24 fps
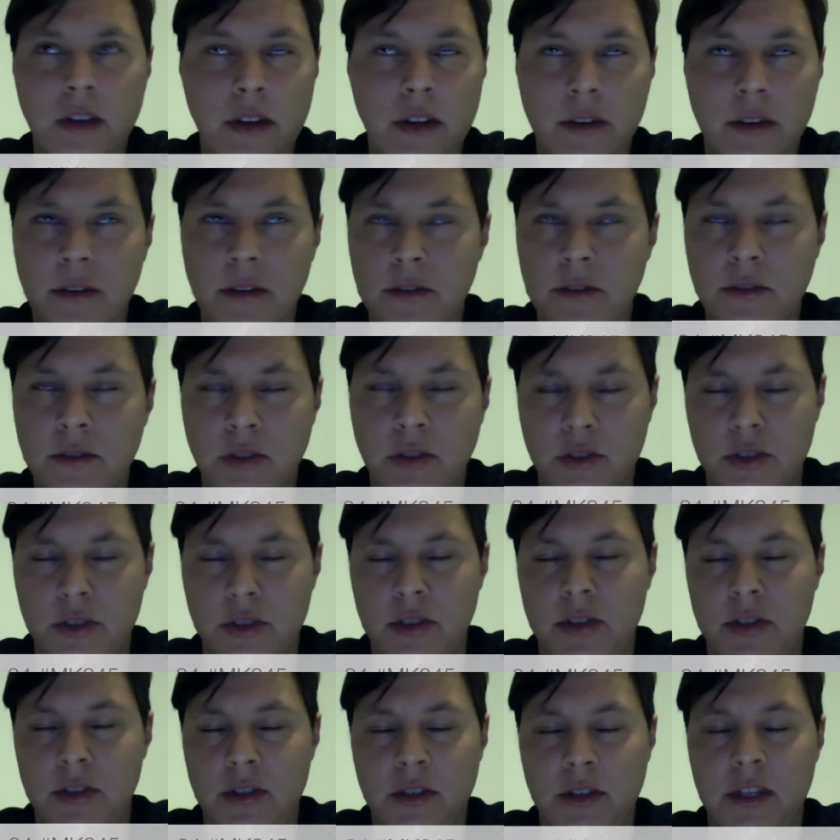Such
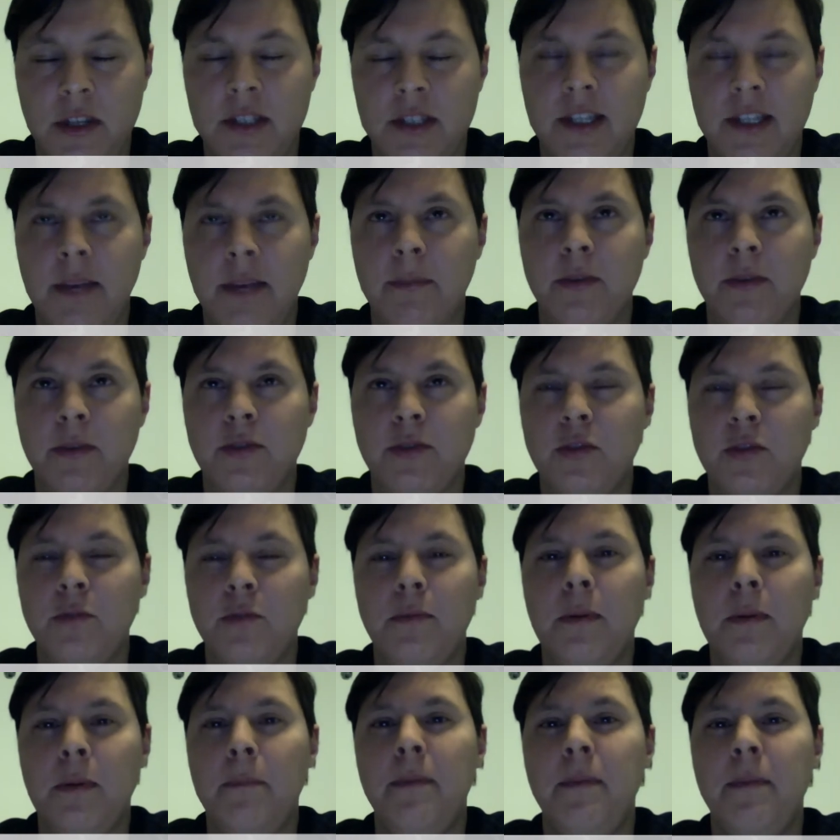examples could
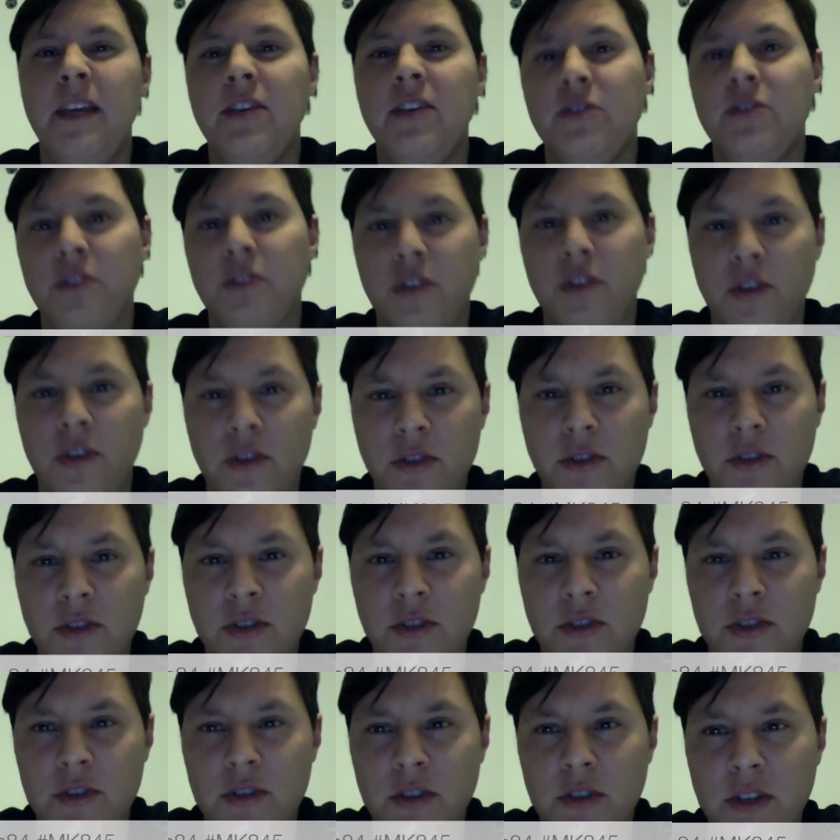be
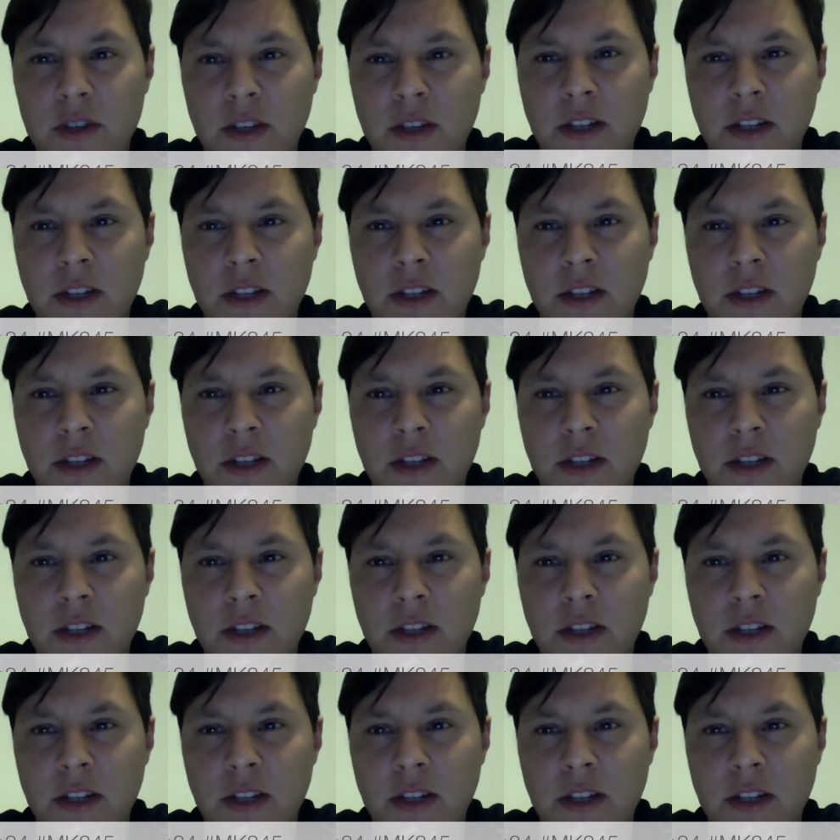pictures,